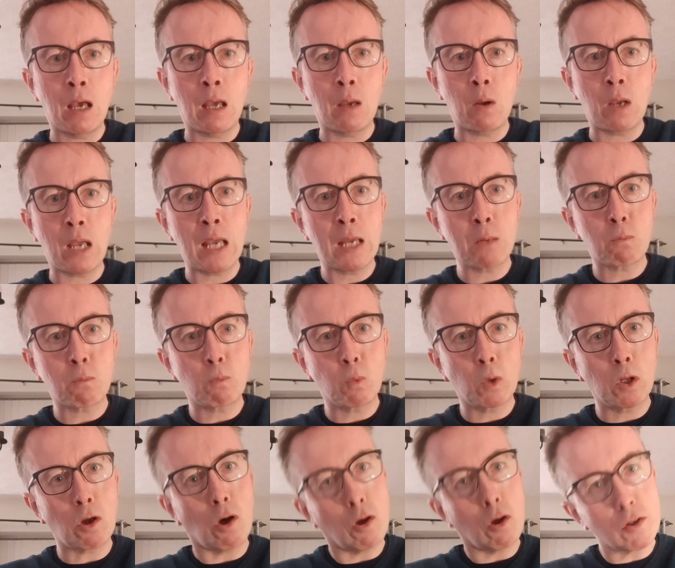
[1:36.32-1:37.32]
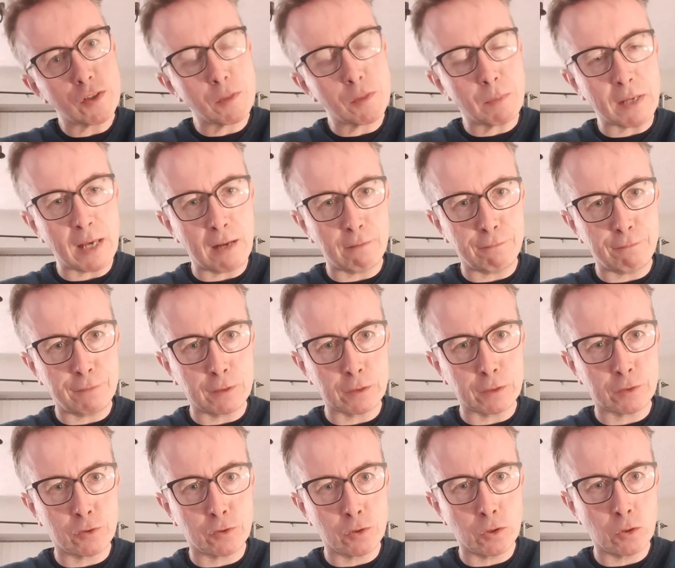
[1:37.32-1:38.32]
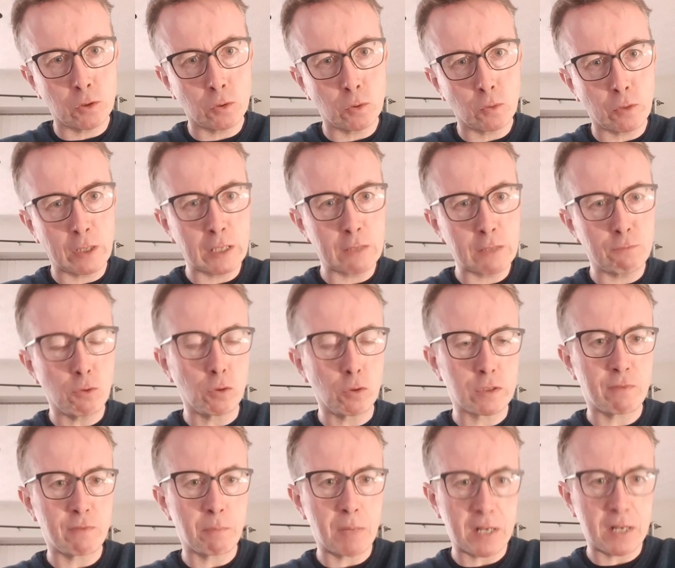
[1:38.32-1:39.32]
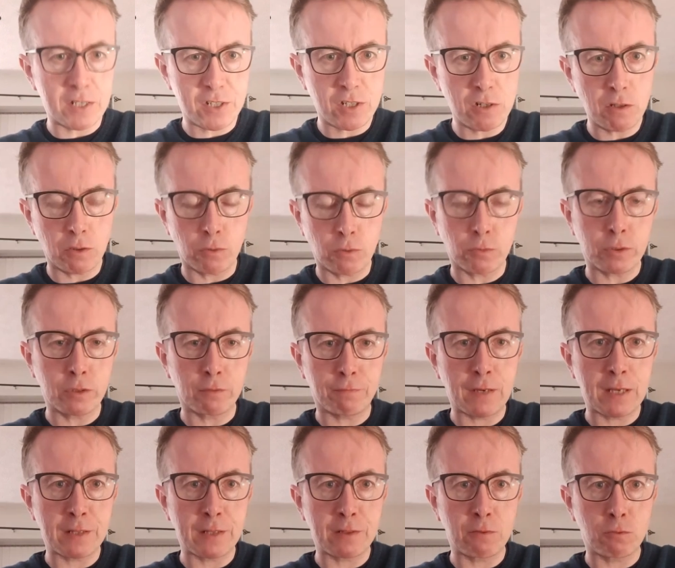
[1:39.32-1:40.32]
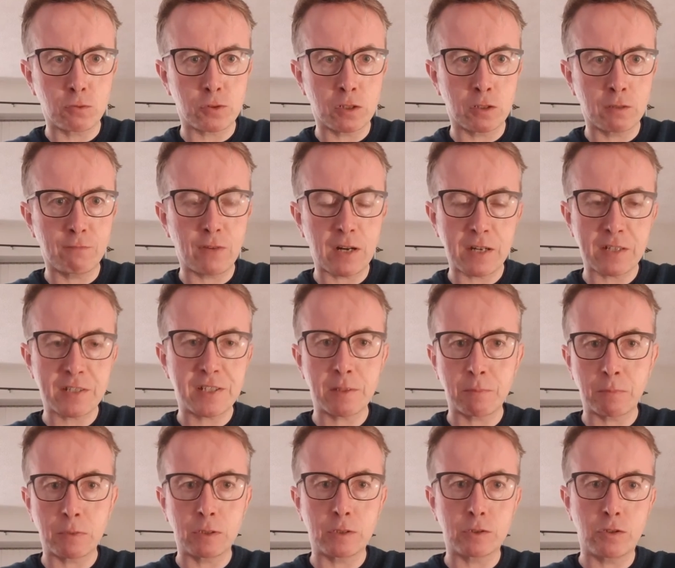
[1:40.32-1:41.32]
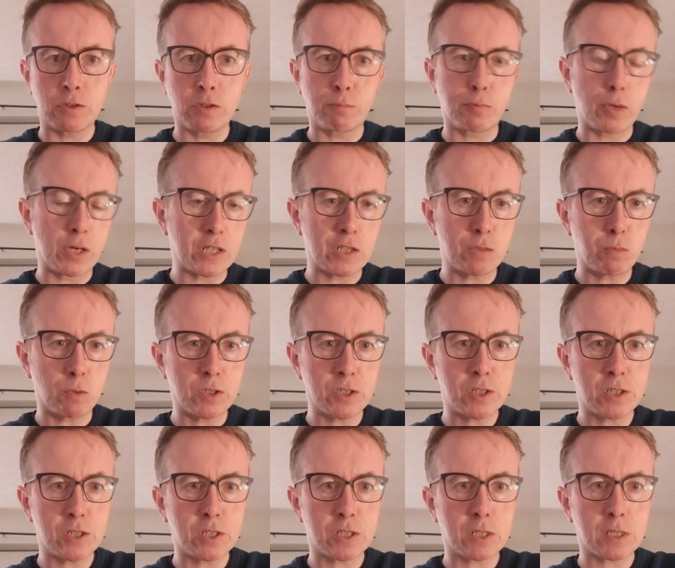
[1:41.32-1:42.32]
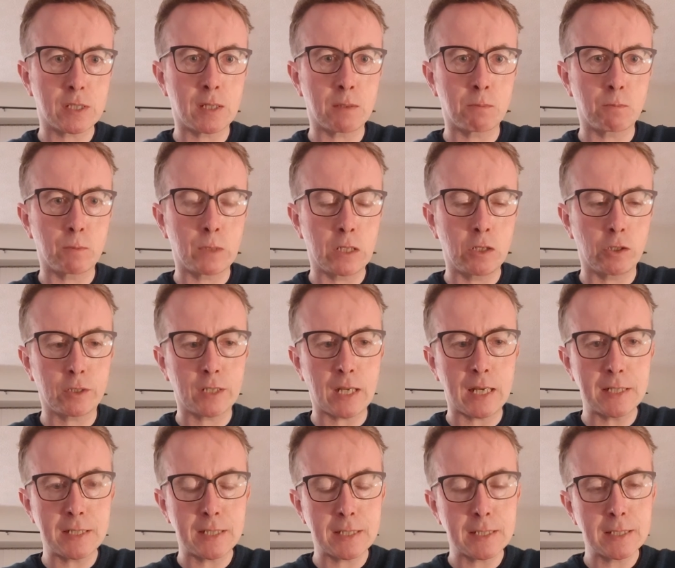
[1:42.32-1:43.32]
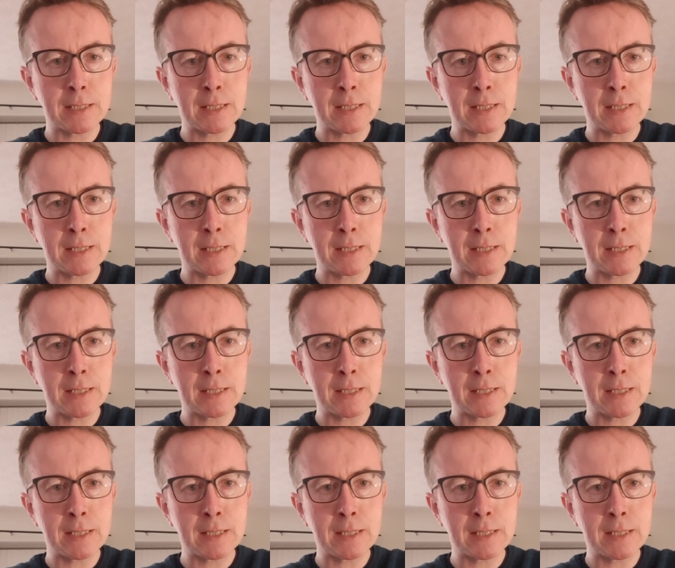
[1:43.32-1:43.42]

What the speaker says: It will also be helpful to know the roles of a minister, although you'll find those are very similar to the British ones that we looked at.